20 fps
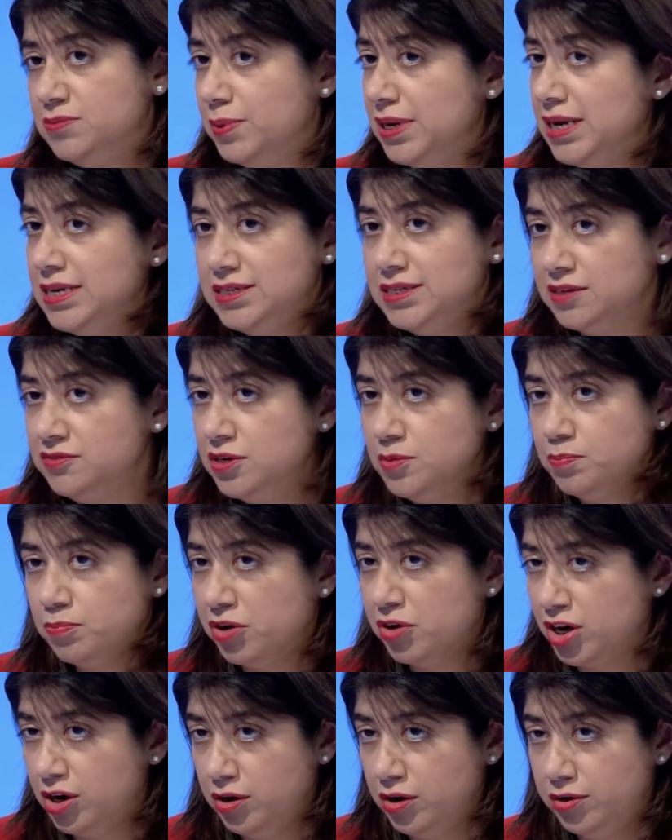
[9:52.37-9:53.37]
But it doesn't
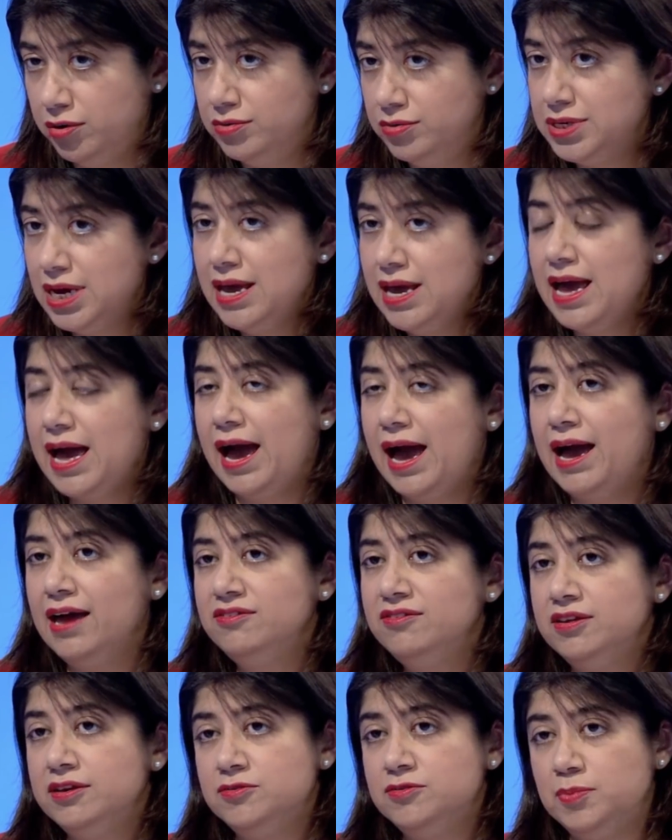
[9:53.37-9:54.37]
preclude,
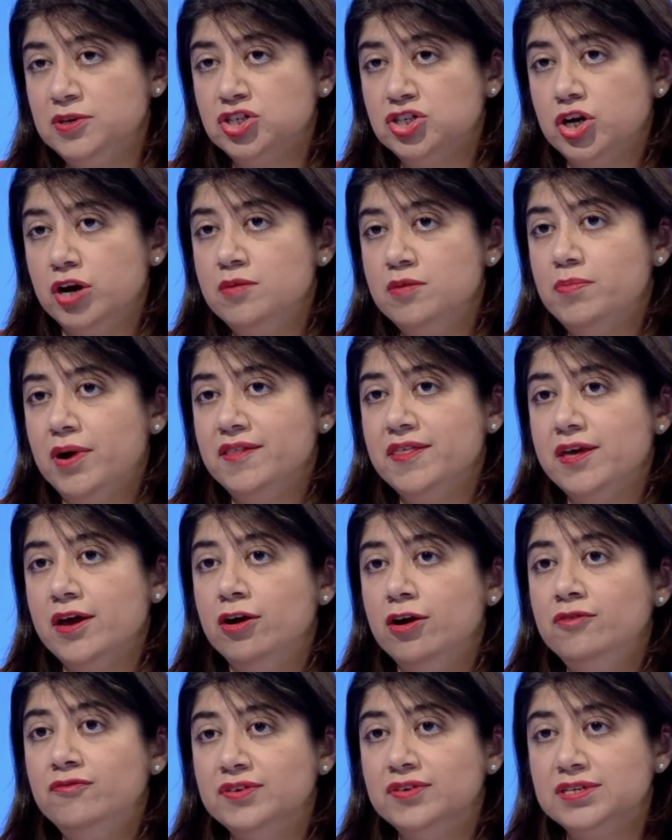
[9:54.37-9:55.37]
as has been shown by the
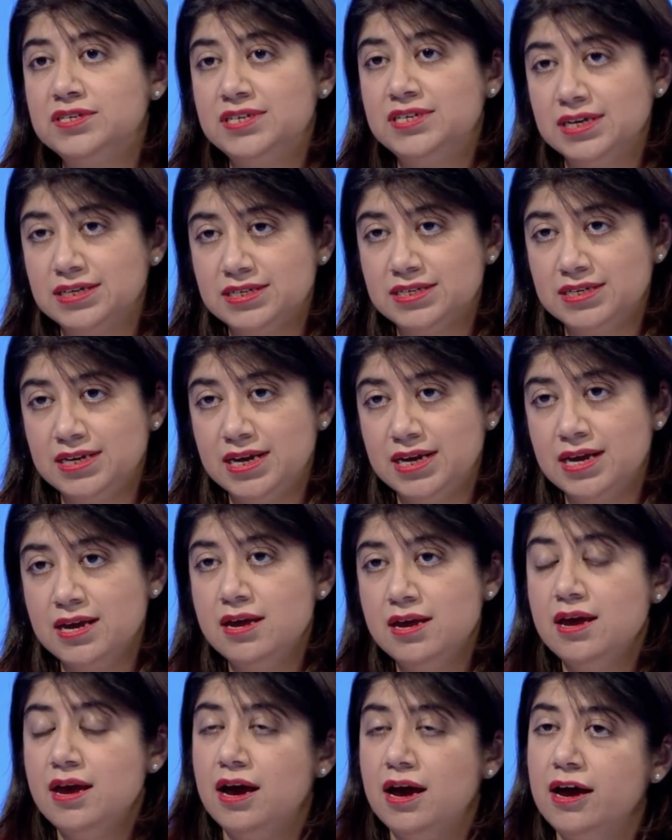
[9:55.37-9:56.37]
over 60
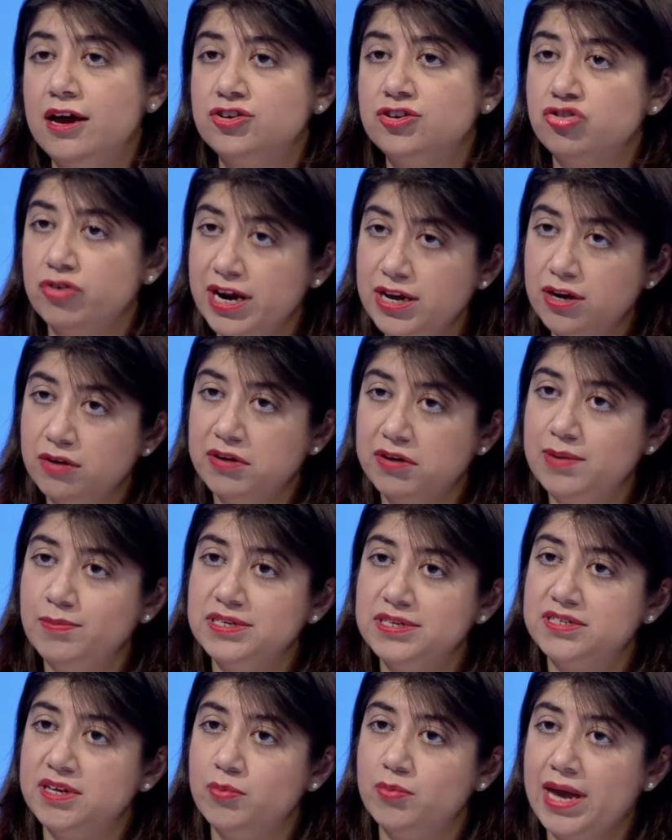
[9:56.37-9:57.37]
trade
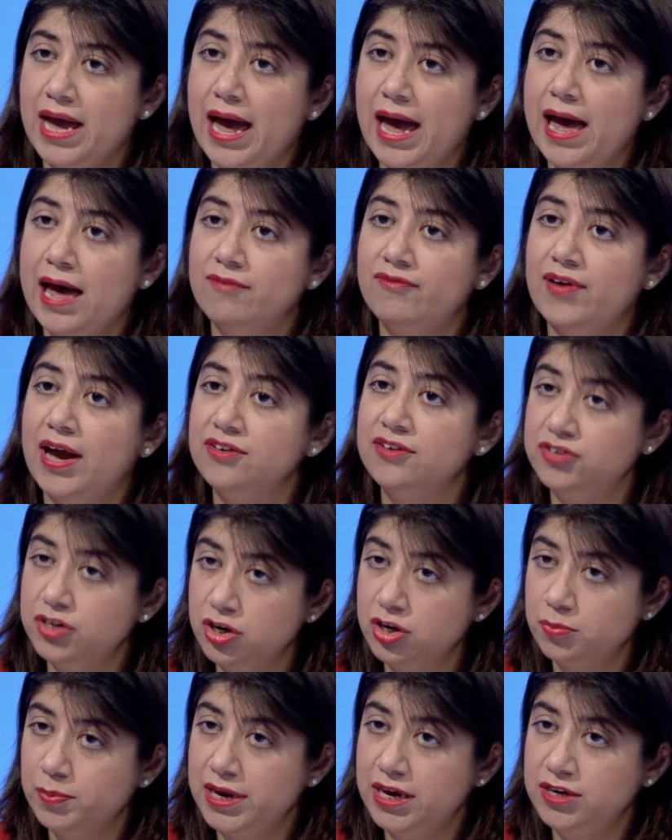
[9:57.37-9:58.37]
agreements that we have as a
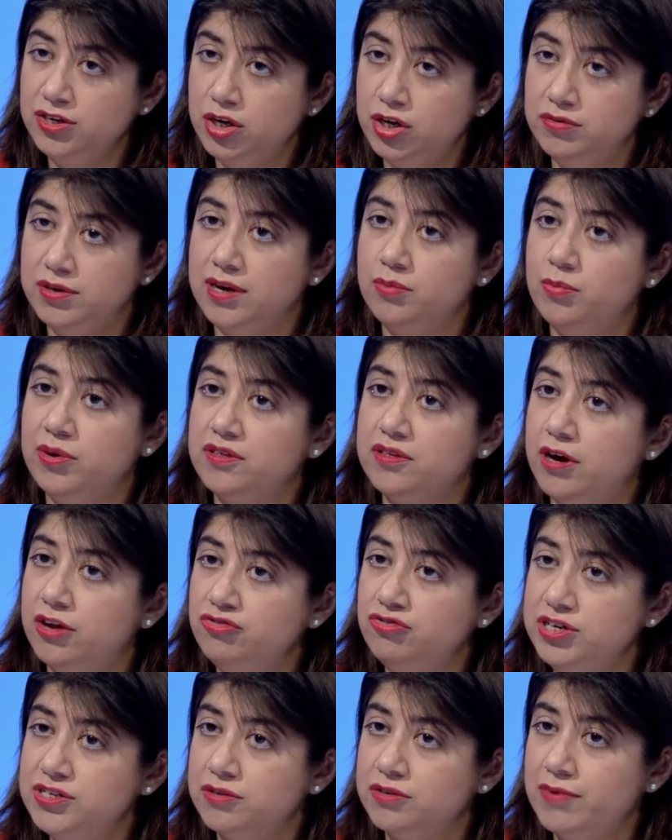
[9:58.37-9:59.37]
European Union with
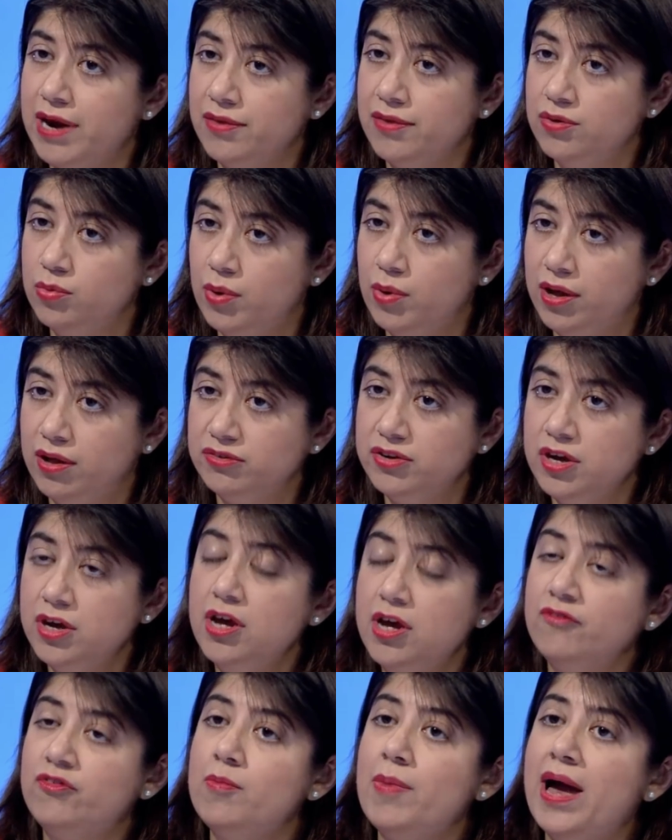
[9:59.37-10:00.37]
countries around the world,
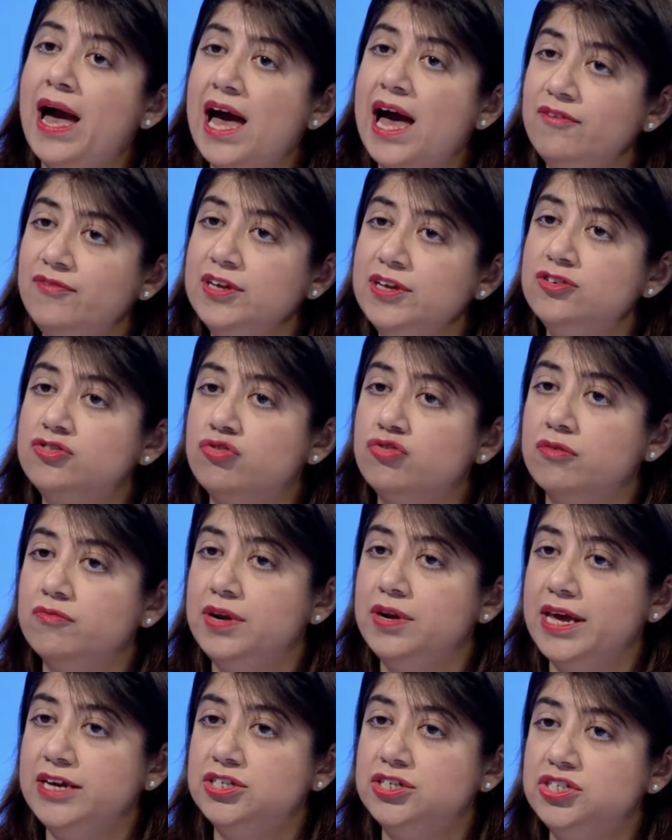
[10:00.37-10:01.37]
from having strong
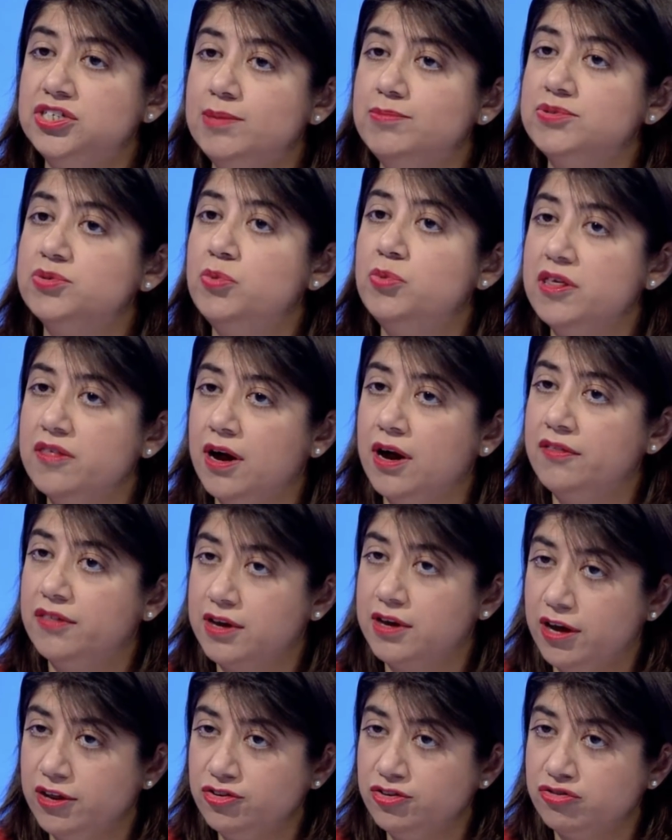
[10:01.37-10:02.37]
relationships with
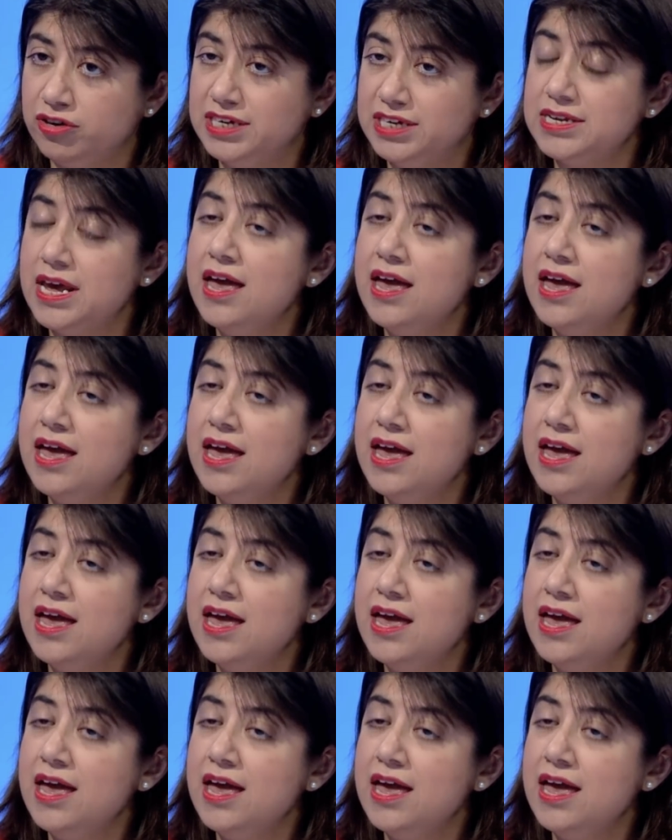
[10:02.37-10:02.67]
other countries.